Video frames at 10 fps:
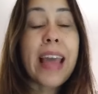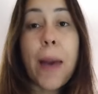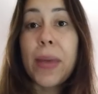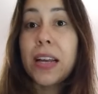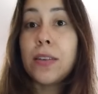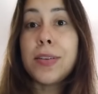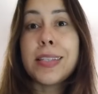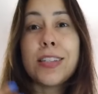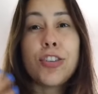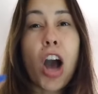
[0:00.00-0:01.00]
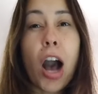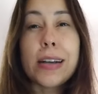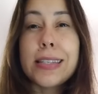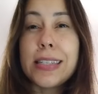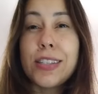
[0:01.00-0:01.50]
chemicals and
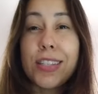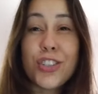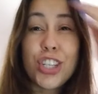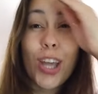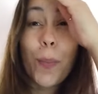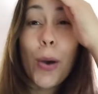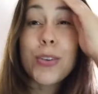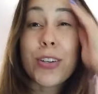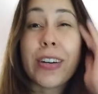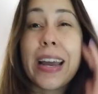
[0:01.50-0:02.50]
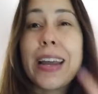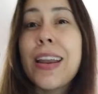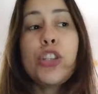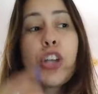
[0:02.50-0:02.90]
toxins and GMOs, all right?